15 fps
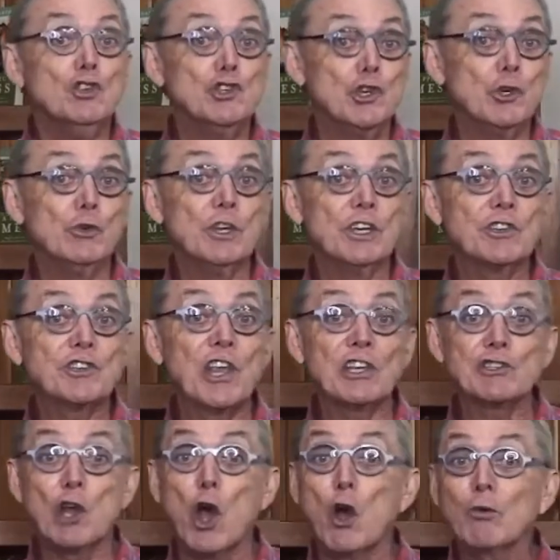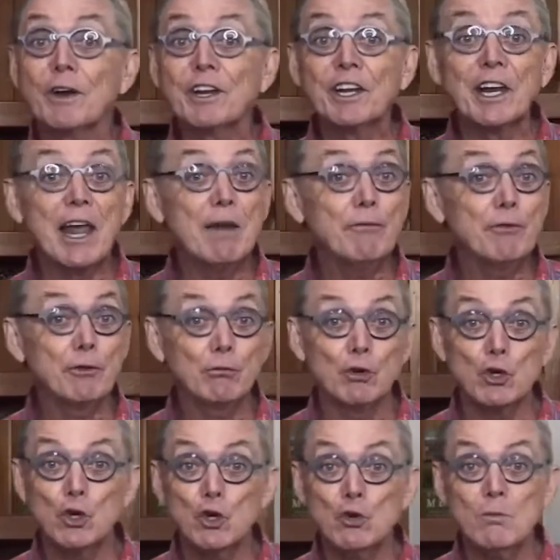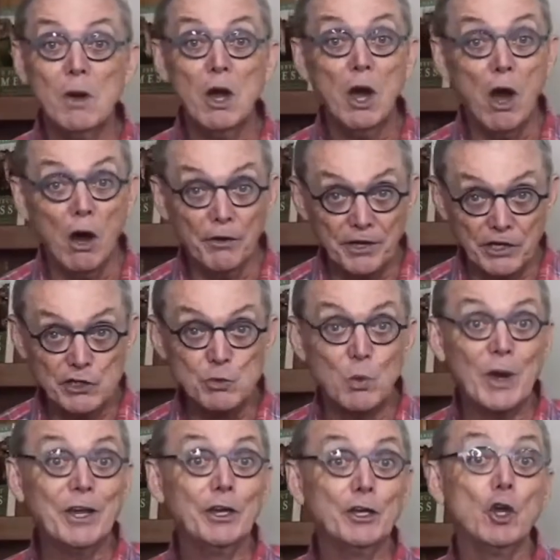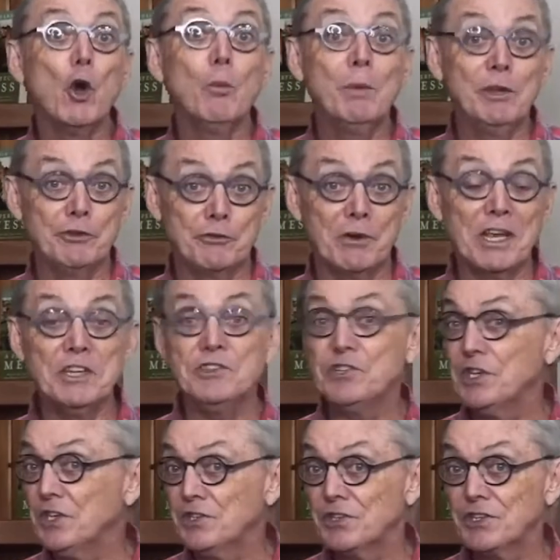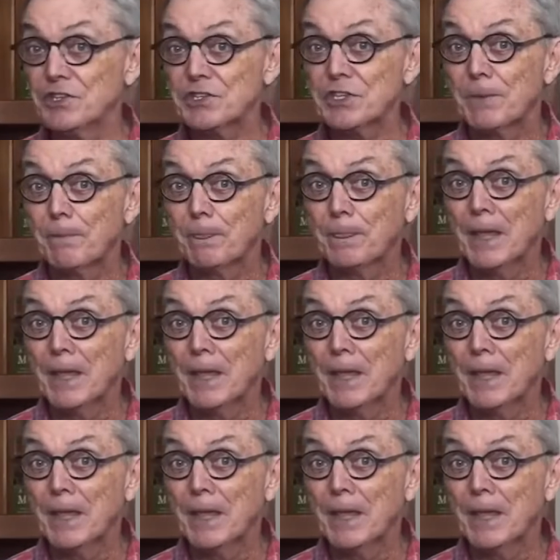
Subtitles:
Judas has already left the room on his way to go betray Jesus.